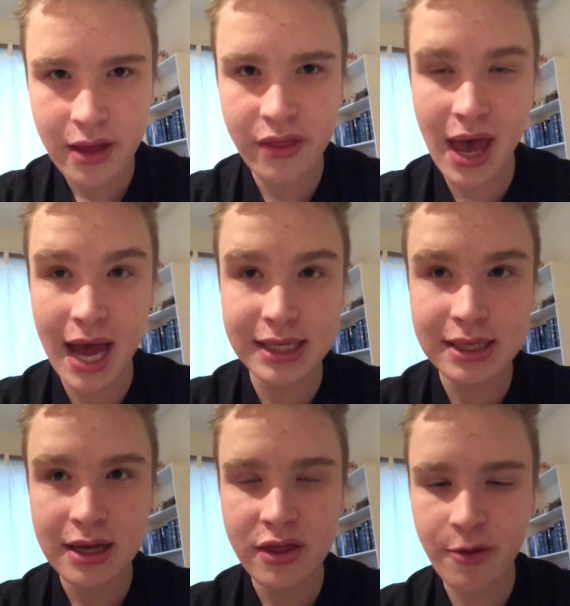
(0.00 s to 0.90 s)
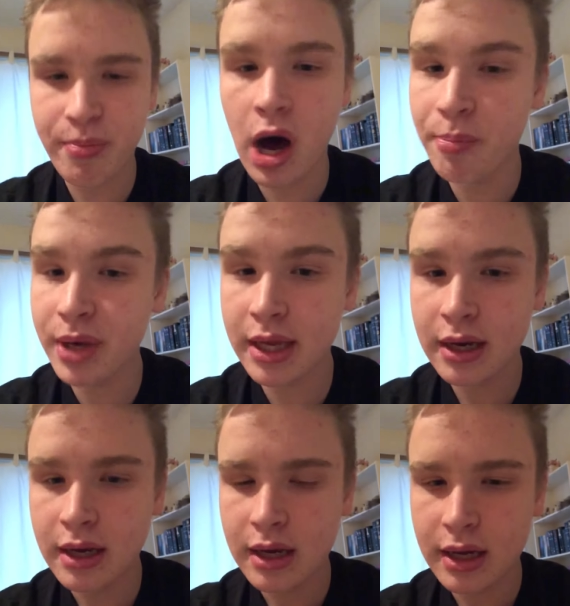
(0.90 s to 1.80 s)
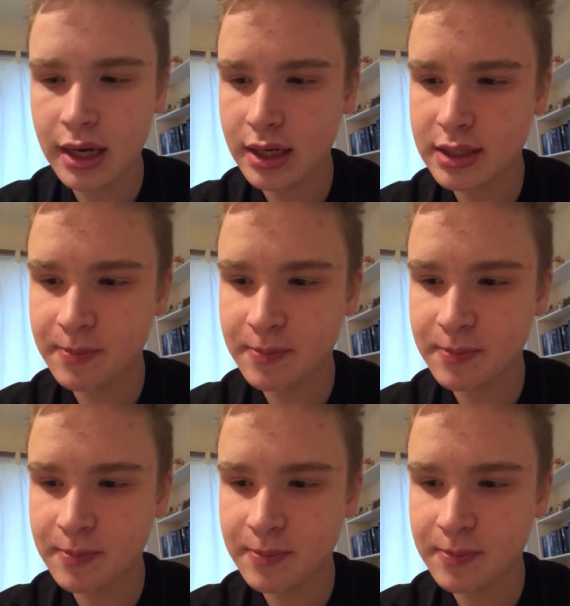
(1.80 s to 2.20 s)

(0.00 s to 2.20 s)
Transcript: that the puppet is